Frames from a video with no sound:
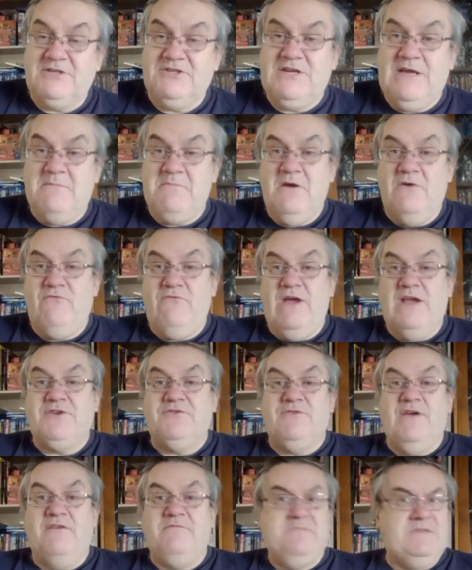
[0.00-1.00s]
Gemma
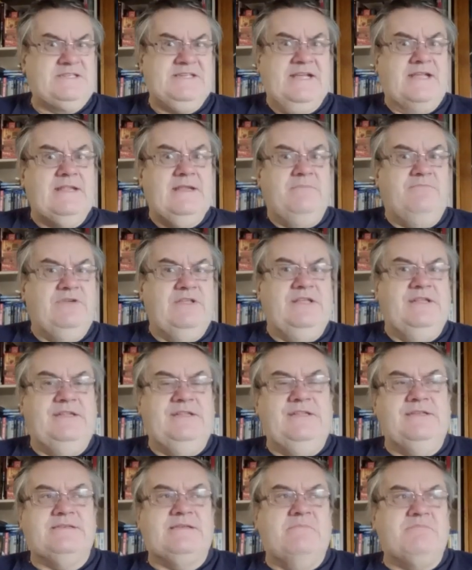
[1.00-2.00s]
Redgrave, particularly brilliant
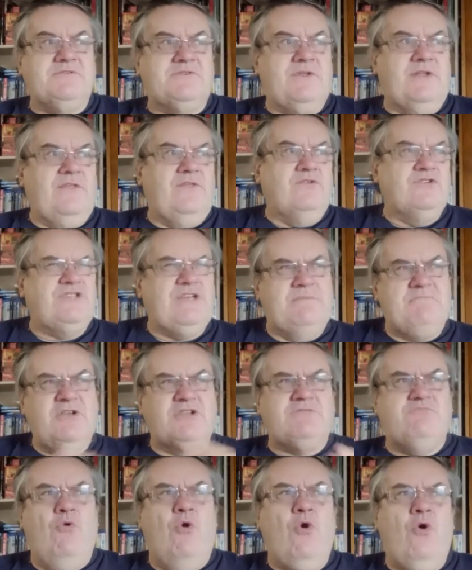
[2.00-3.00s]
in this episode. I thought she had
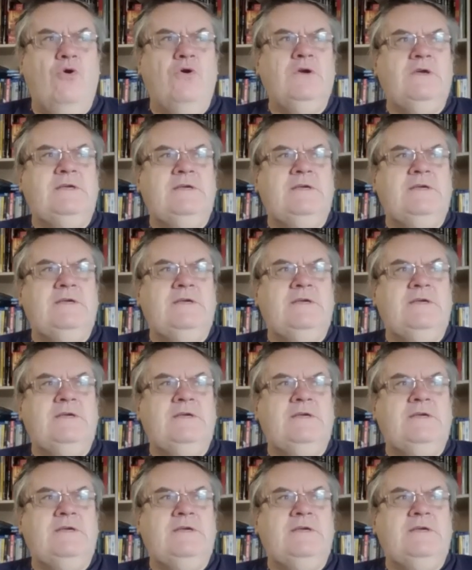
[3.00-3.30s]
much more